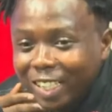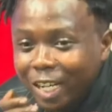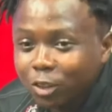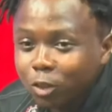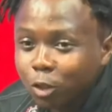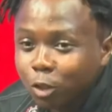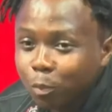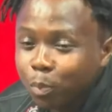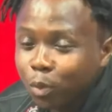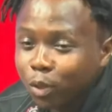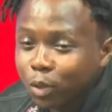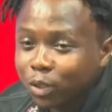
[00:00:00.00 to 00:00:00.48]

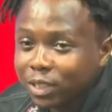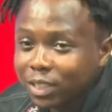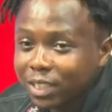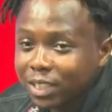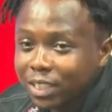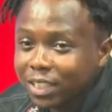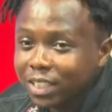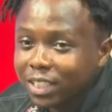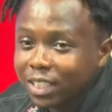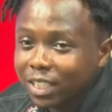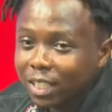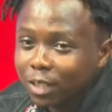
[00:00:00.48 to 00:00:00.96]
na
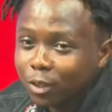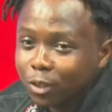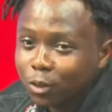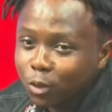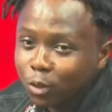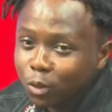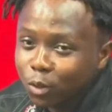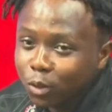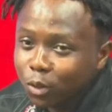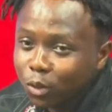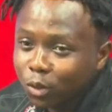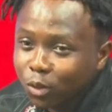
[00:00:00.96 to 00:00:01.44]
support ne there
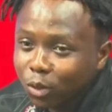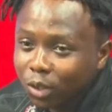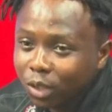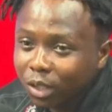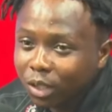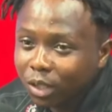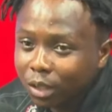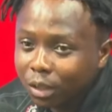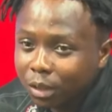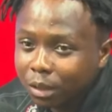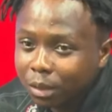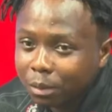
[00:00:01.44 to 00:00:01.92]
you know
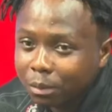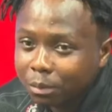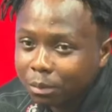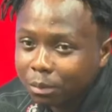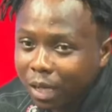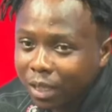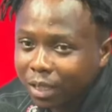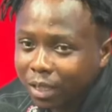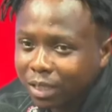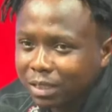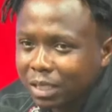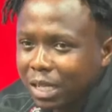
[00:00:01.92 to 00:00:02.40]

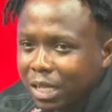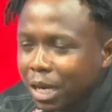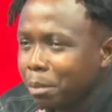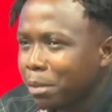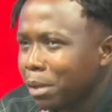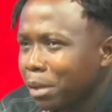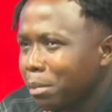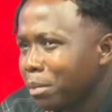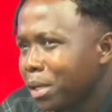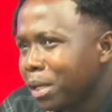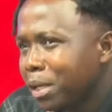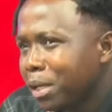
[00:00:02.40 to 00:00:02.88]
I think say
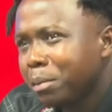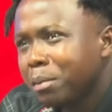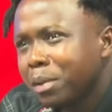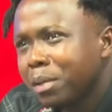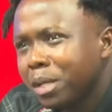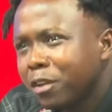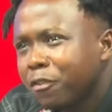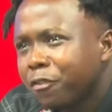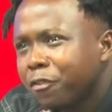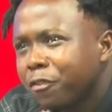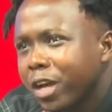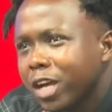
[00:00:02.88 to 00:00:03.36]
na me
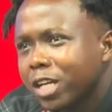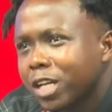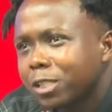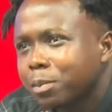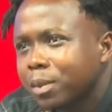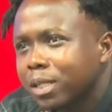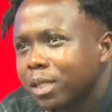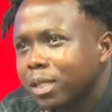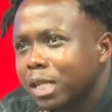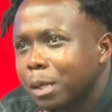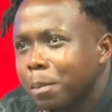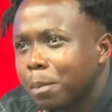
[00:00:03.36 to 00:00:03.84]
ne
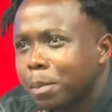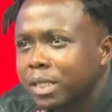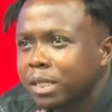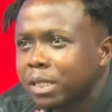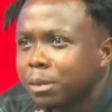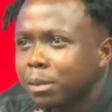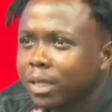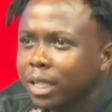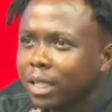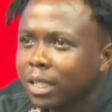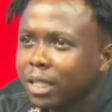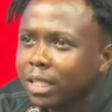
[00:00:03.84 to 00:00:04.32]
first person and
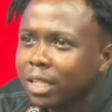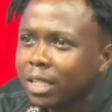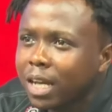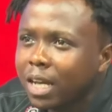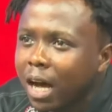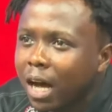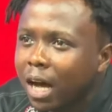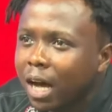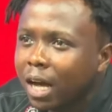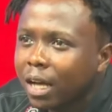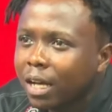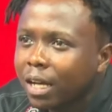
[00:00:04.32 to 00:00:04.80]
person take
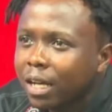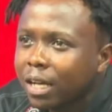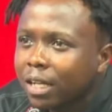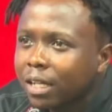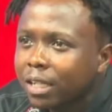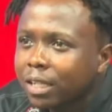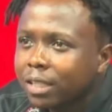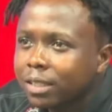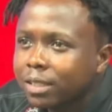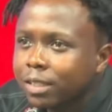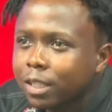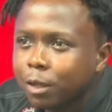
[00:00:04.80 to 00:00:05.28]
it that
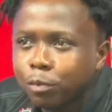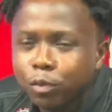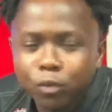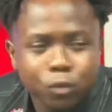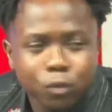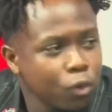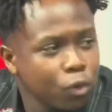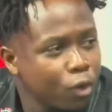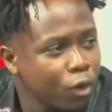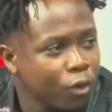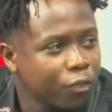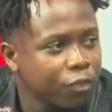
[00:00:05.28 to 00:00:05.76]

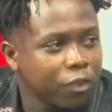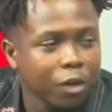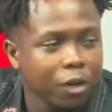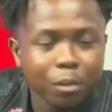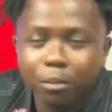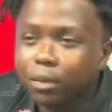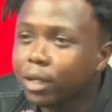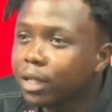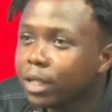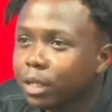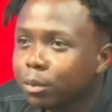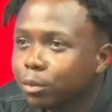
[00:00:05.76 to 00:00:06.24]
step no
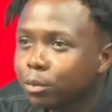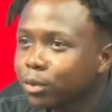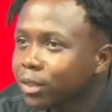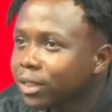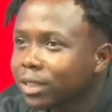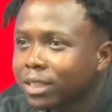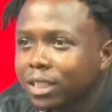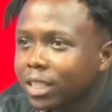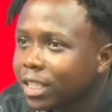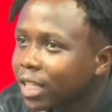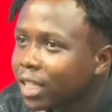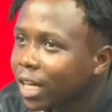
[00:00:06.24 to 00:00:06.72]
family ne
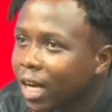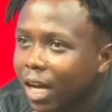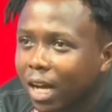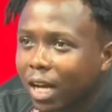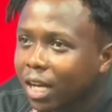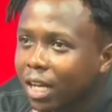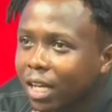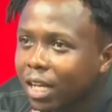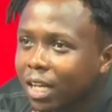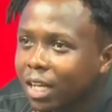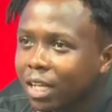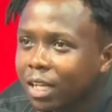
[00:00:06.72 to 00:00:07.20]
munti ne
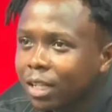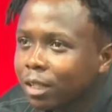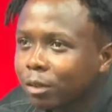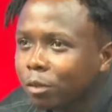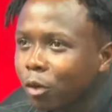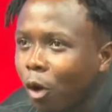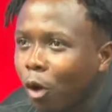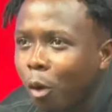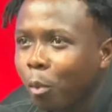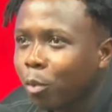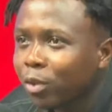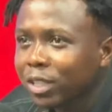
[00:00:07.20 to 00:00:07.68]
na
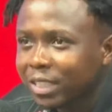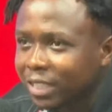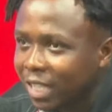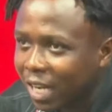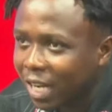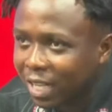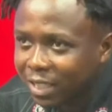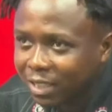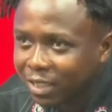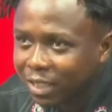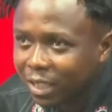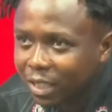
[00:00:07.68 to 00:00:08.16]
omo
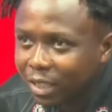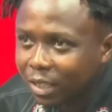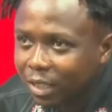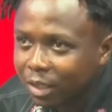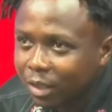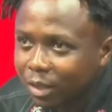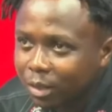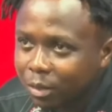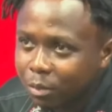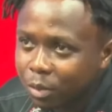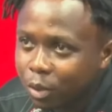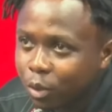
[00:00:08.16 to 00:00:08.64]
nti
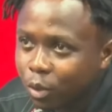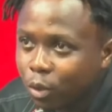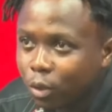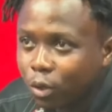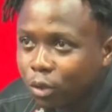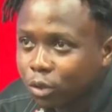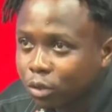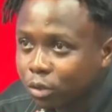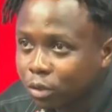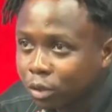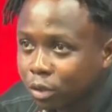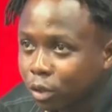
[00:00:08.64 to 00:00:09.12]
ase
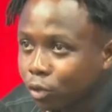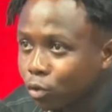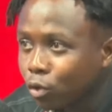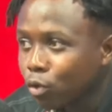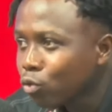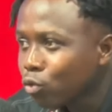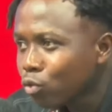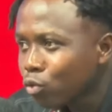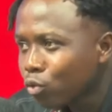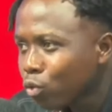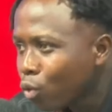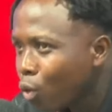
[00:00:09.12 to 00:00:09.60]
because
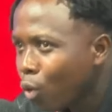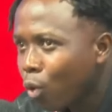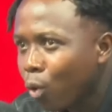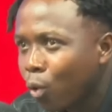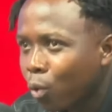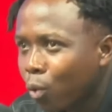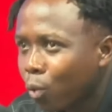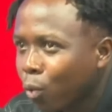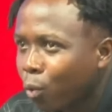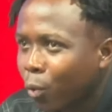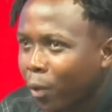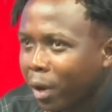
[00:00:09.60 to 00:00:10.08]
they don't
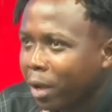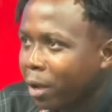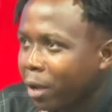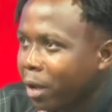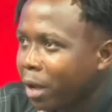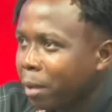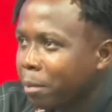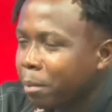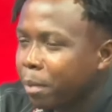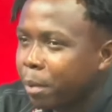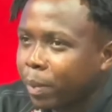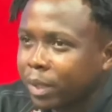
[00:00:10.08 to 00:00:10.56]
know
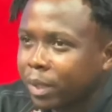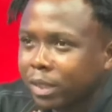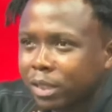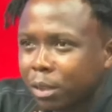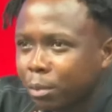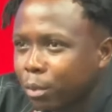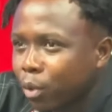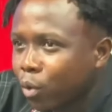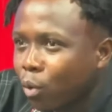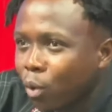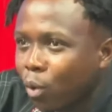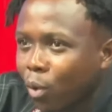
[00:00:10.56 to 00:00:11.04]
where my
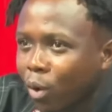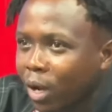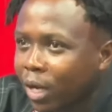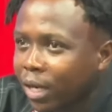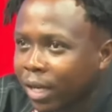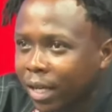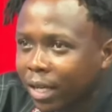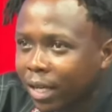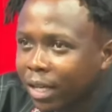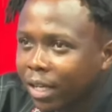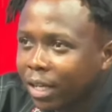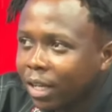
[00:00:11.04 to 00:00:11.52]
person may
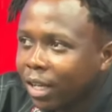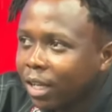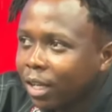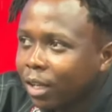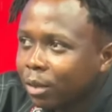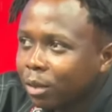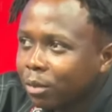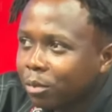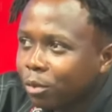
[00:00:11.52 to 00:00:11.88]
call and then